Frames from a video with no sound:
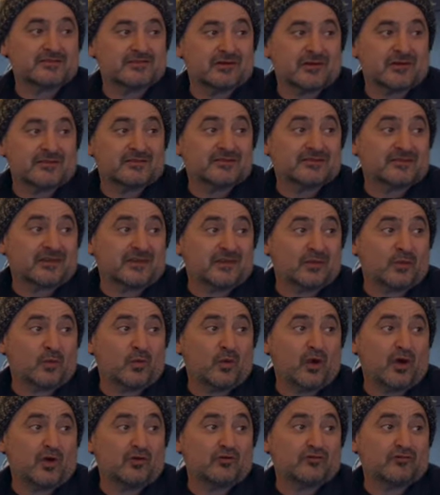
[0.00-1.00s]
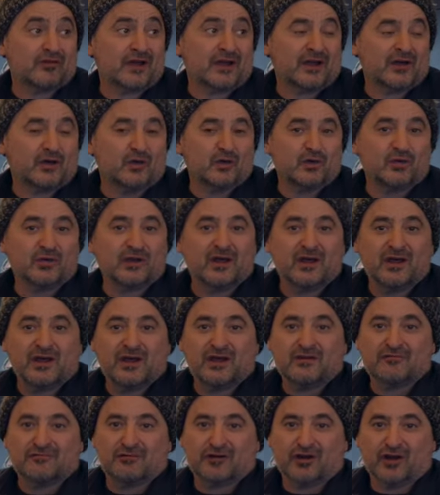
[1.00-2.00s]
try and set the world record
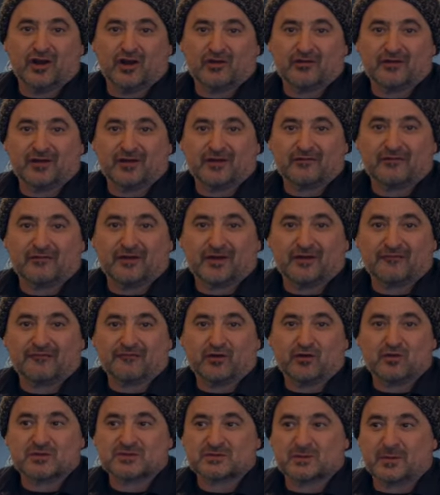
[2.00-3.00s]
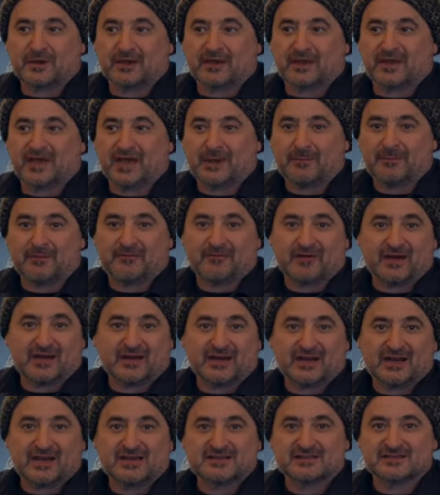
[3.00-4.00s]
for lowering a Volkswagen camper
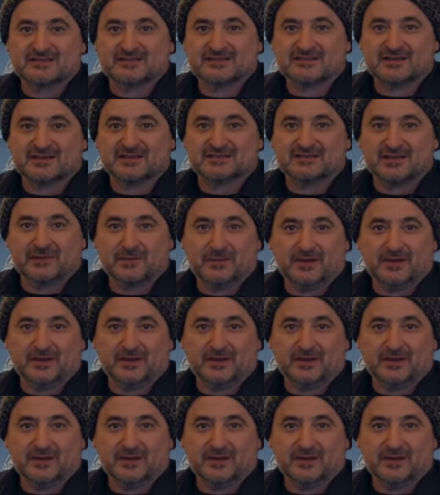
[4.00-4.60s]
van in less than sixty